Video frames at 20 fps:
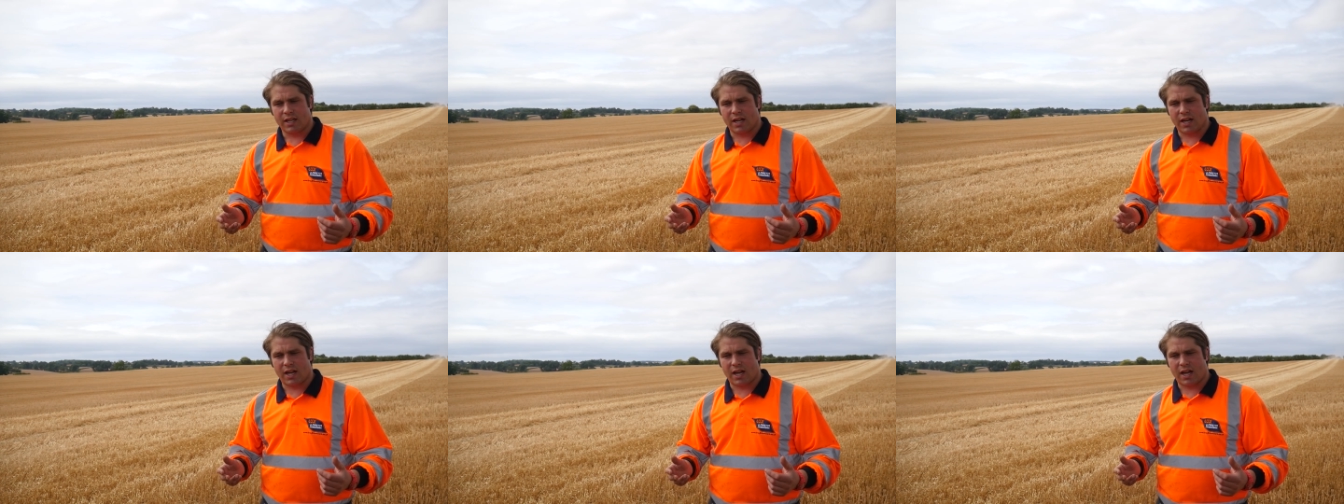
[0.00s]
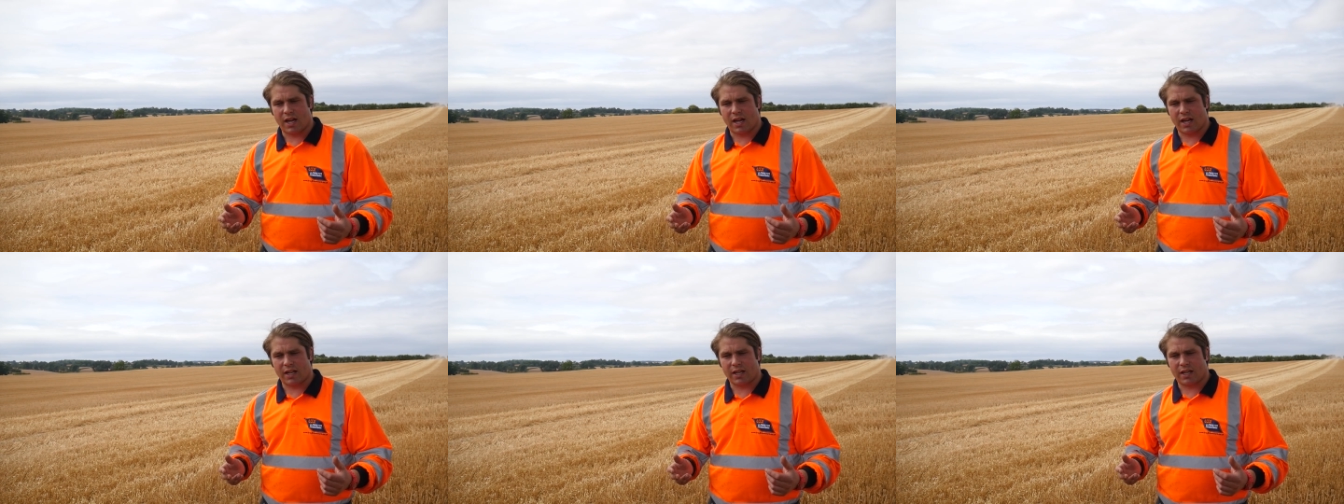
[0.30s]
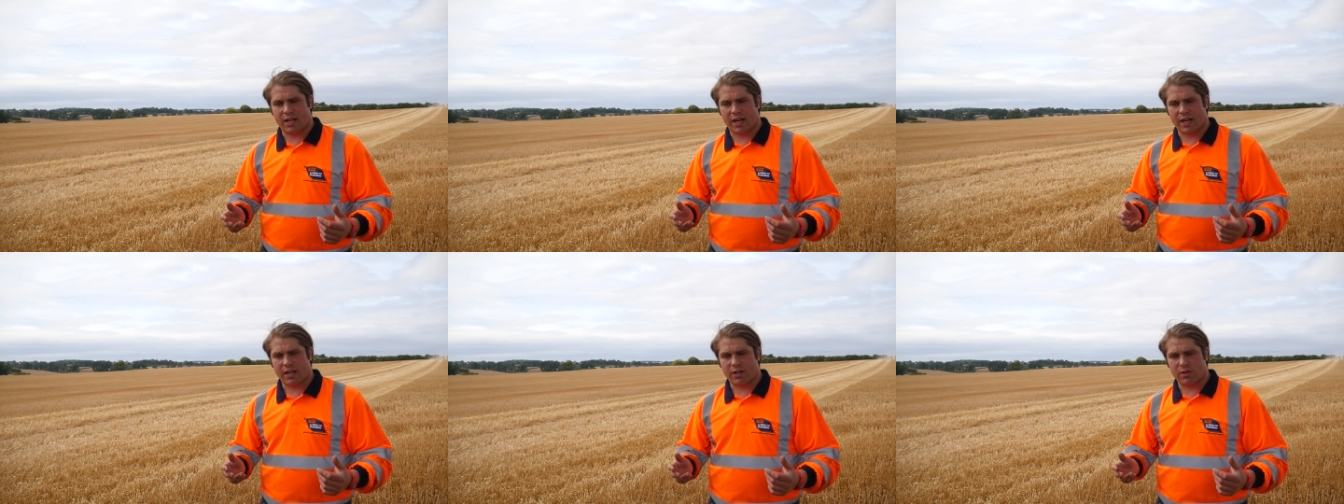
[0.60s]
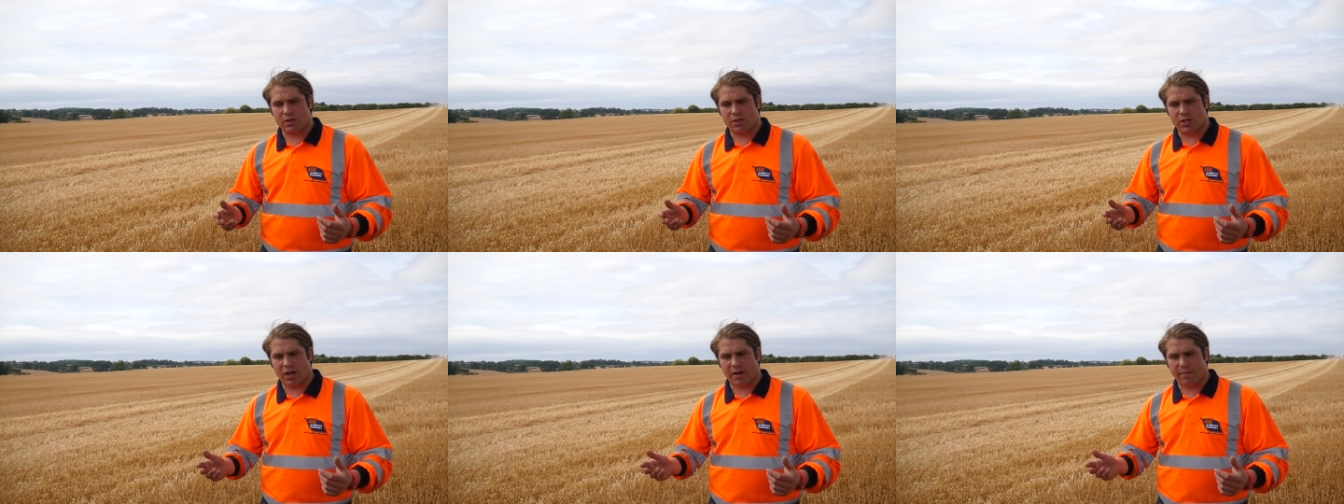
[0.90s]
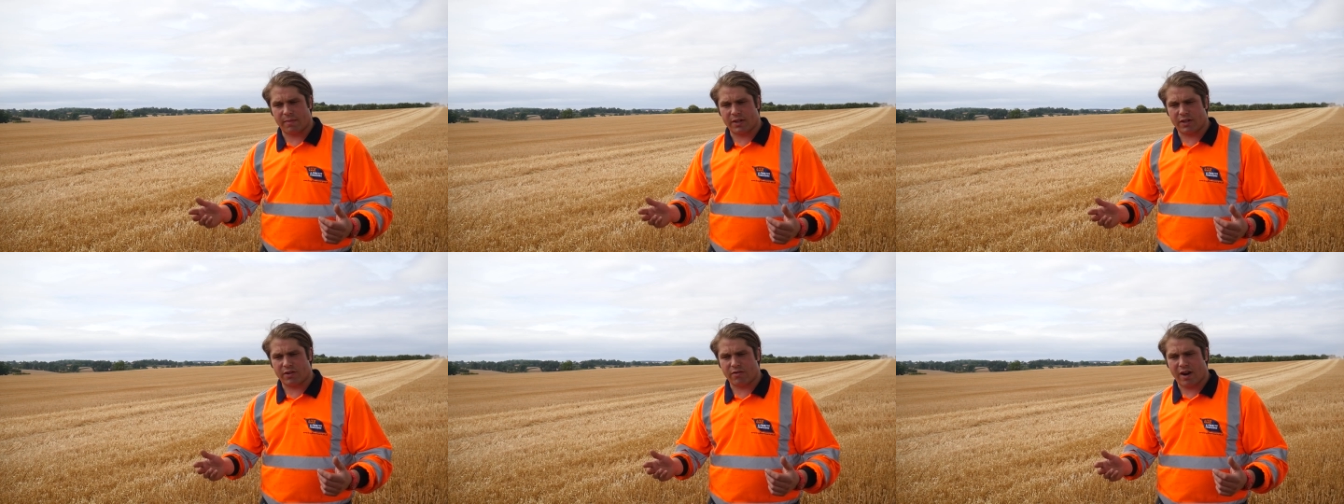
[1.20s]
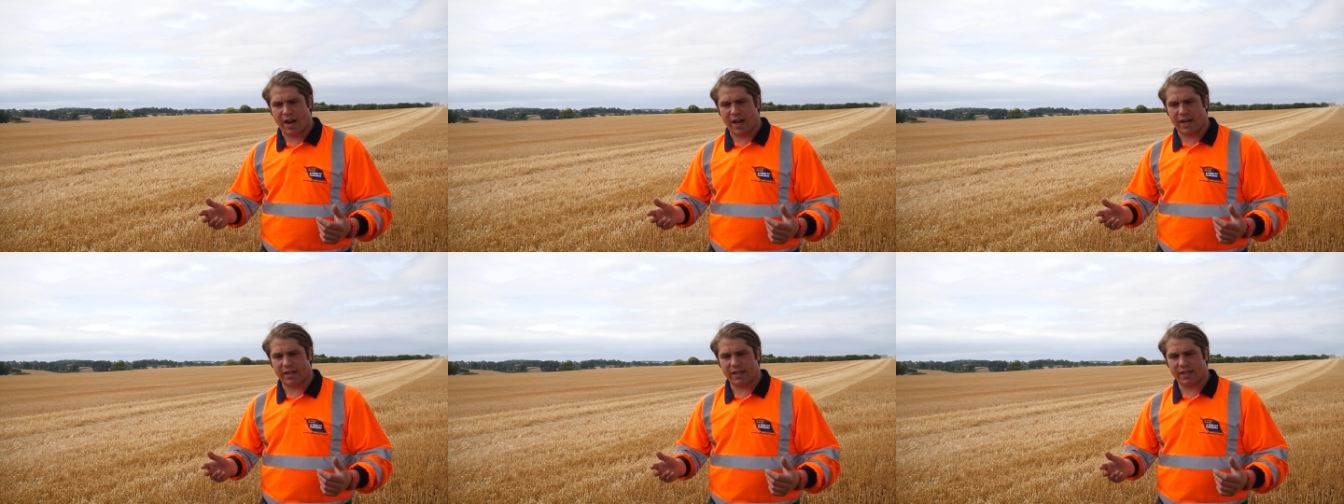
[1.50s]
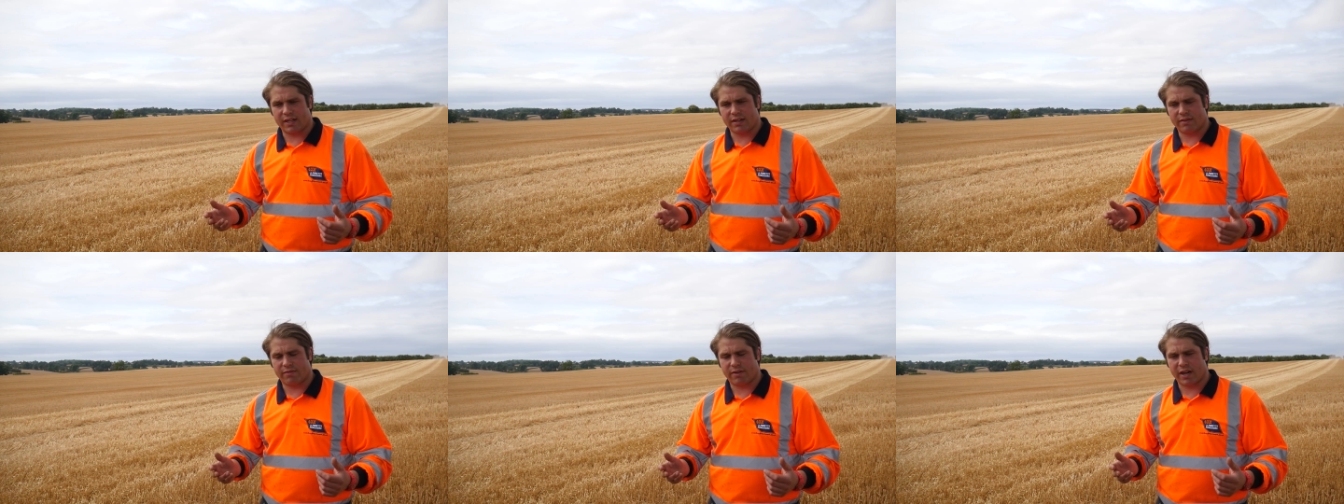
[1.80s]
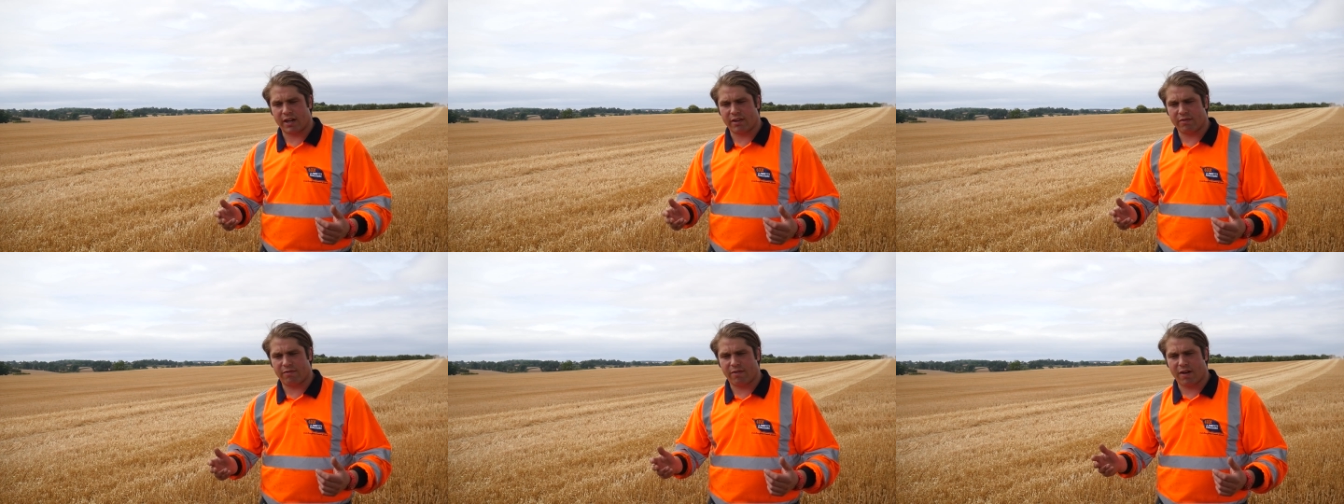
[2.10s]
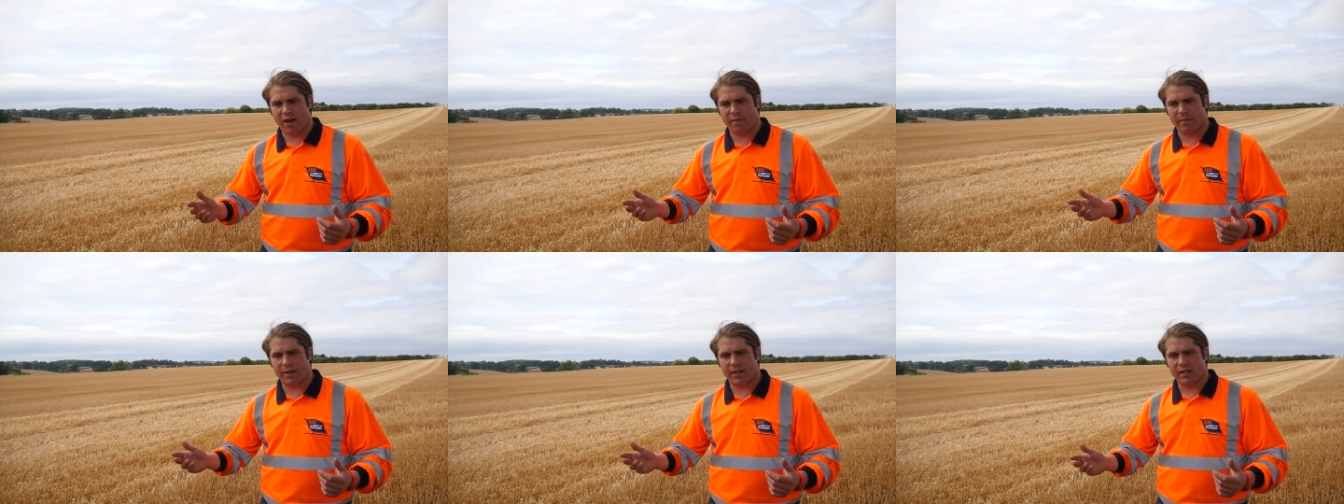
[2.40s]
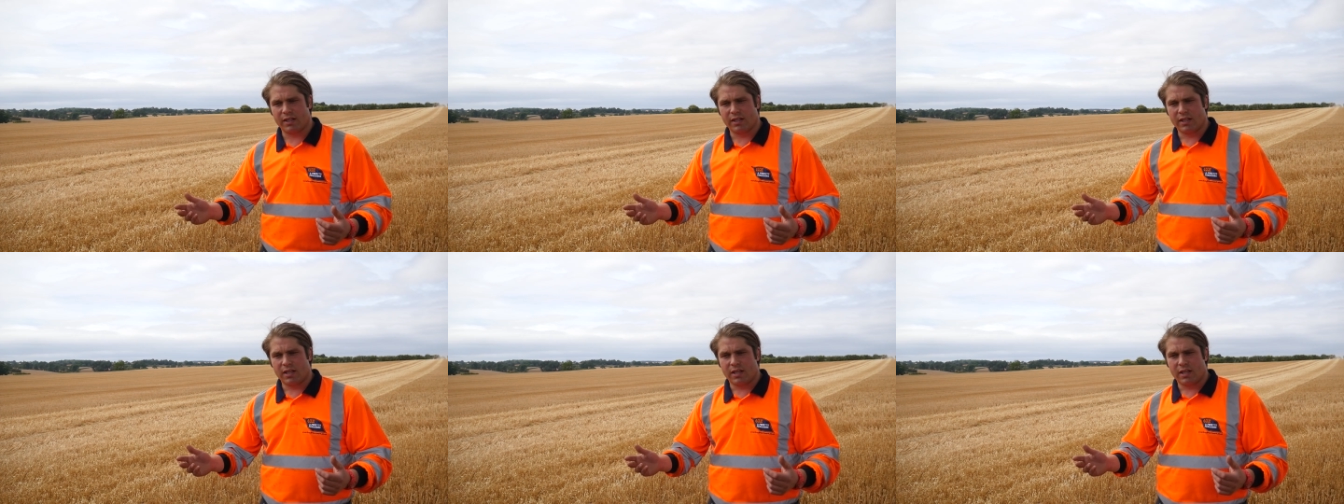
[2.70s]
a guy called Jeremy Durant, very good farmer,